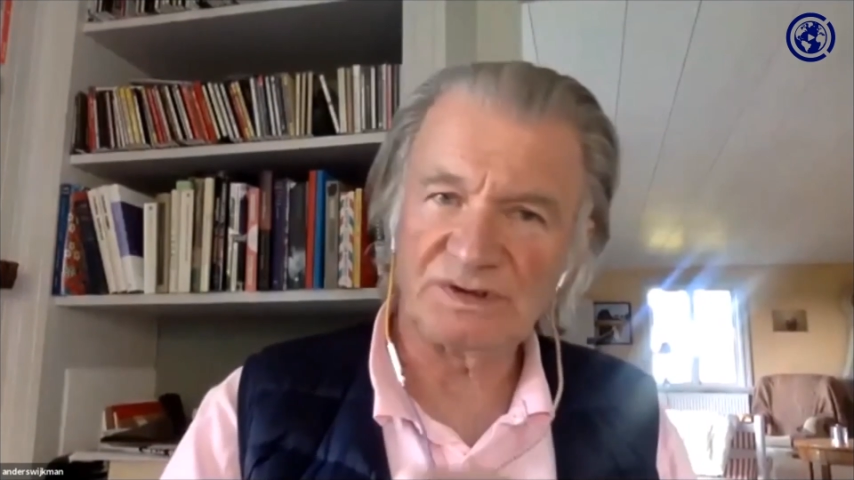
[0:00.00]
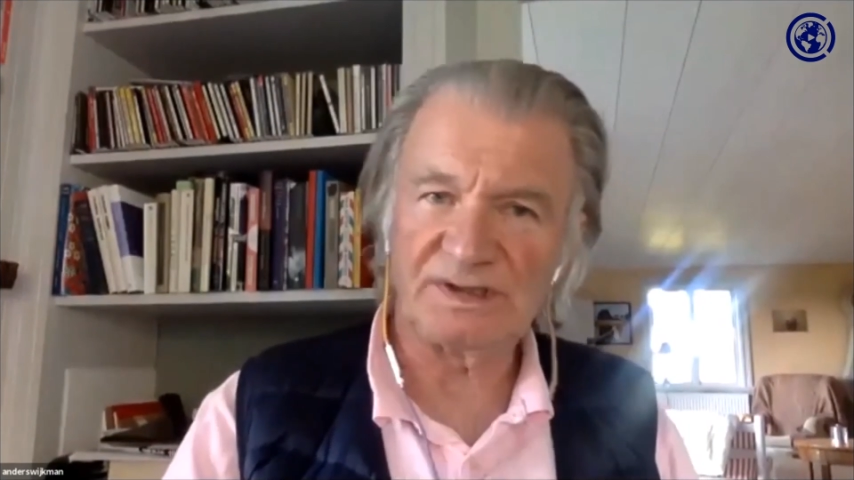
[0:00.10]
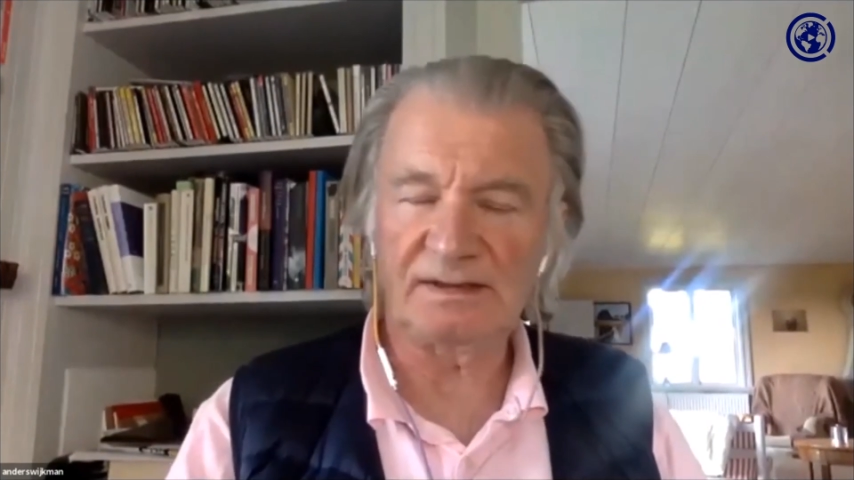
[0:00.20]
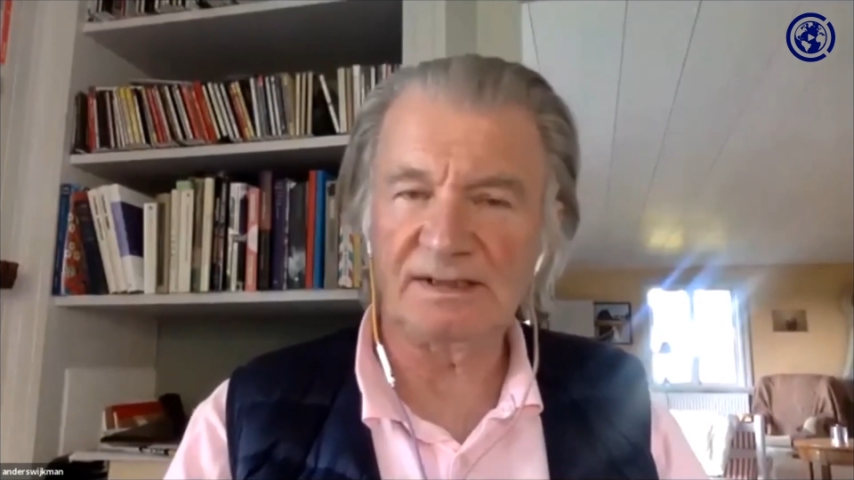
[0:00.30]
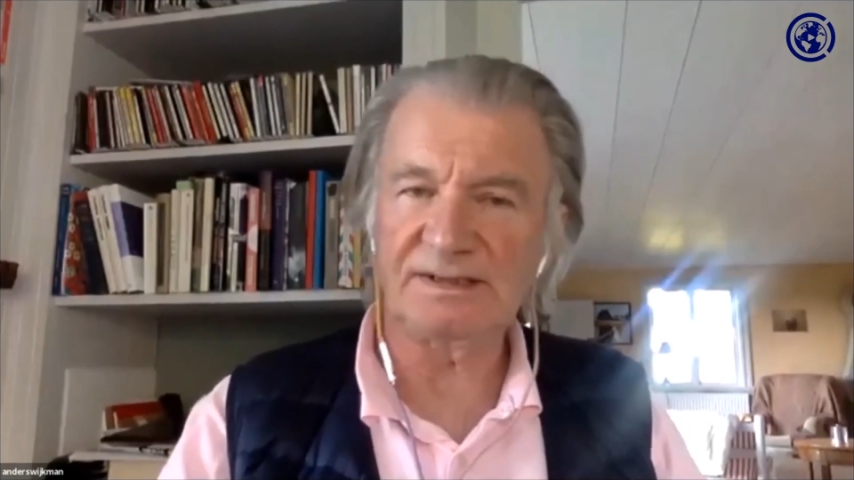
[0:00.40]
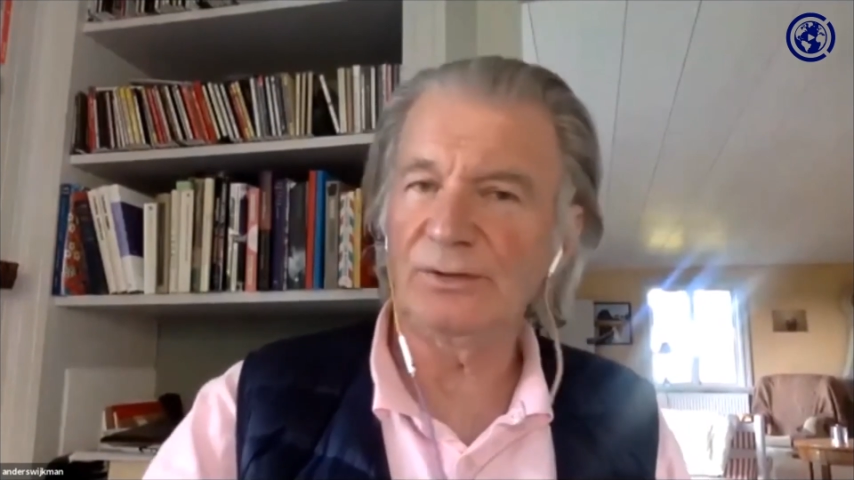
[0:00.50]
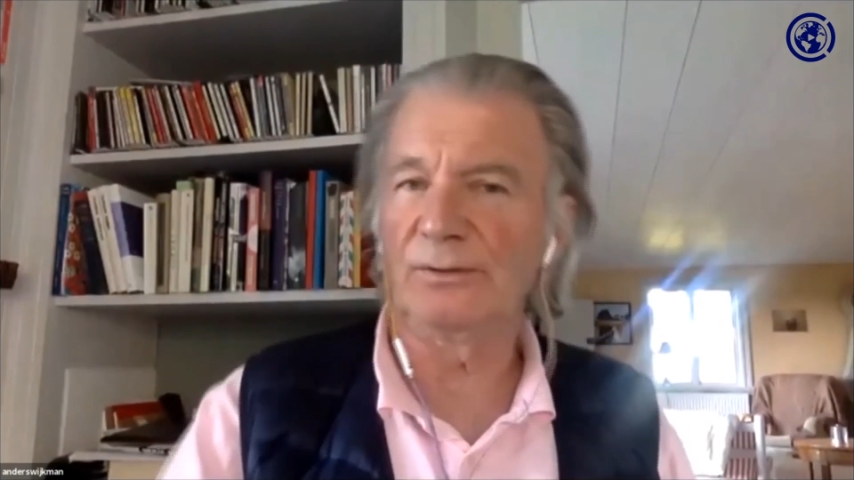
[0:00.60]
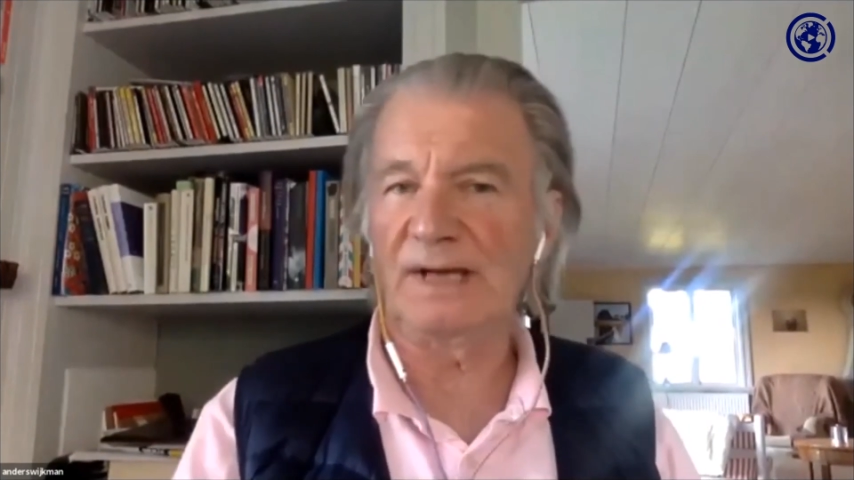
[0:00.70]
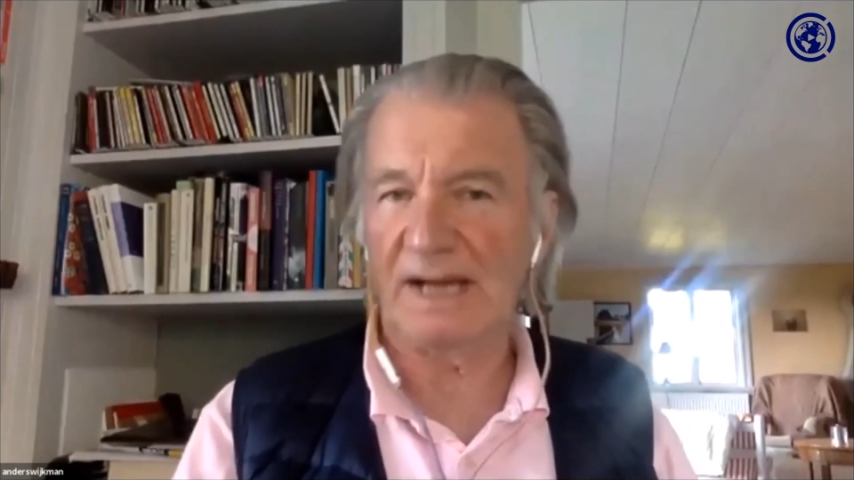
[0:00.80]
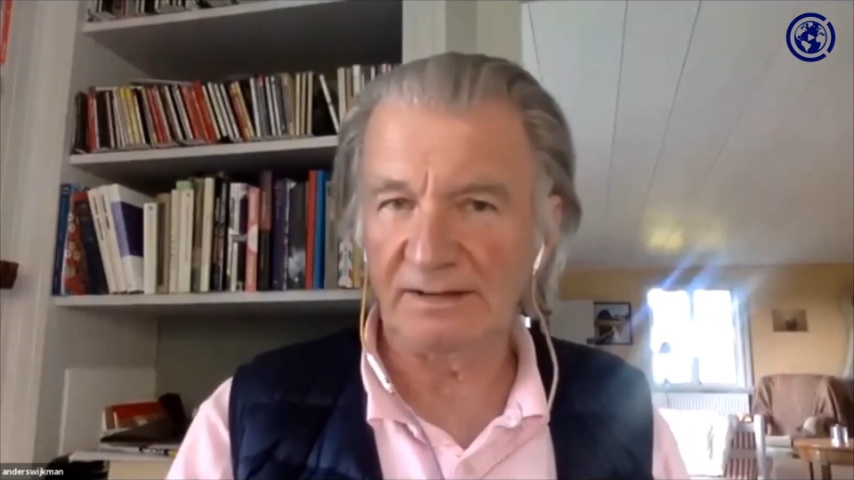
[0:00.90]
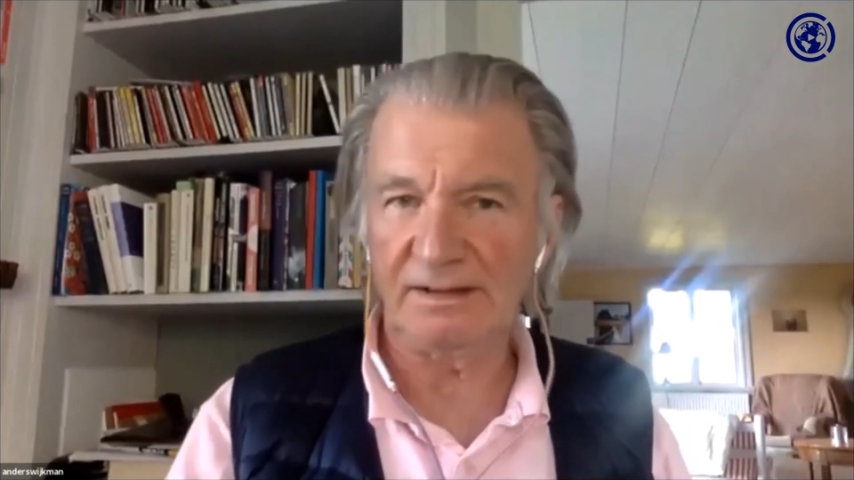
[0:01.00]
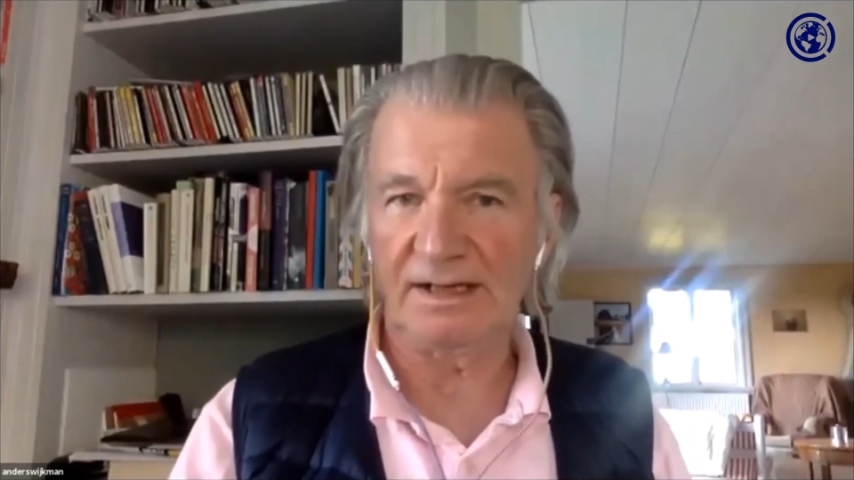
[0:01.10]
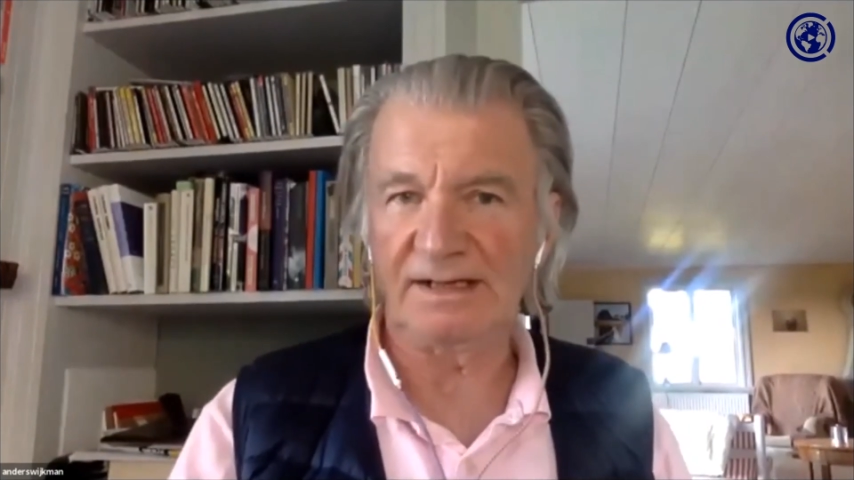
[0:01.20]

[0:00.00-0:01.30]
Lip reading: that it's not only energy,